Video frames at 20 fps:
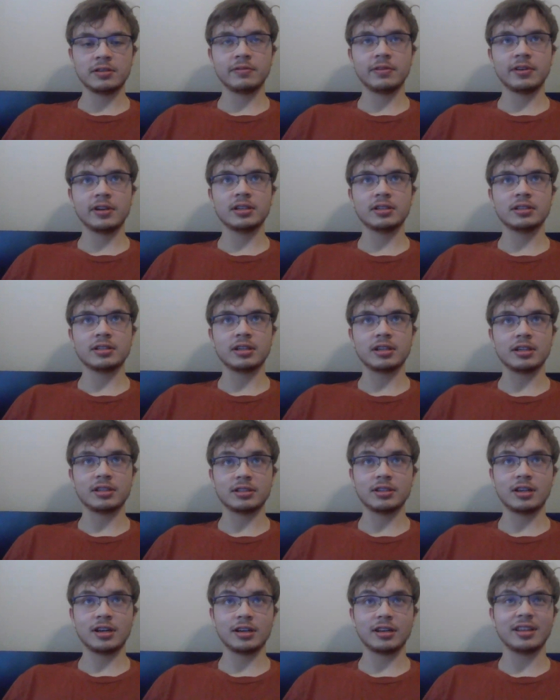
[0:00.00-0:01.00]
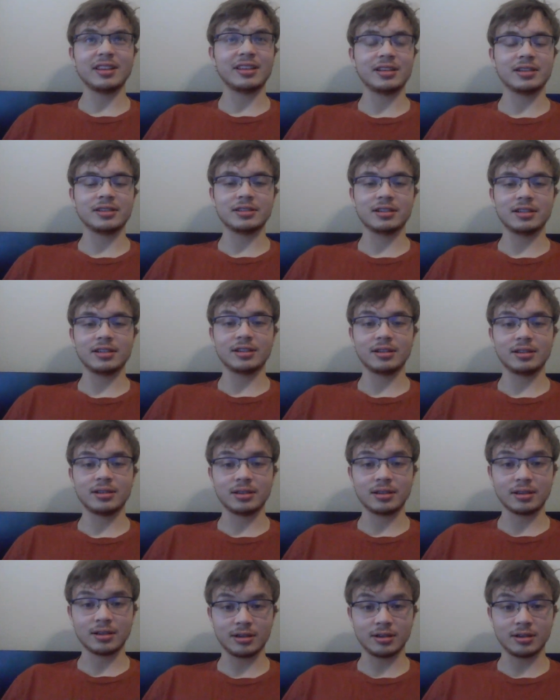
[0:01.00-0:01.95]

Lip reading: to face, and it's not easy.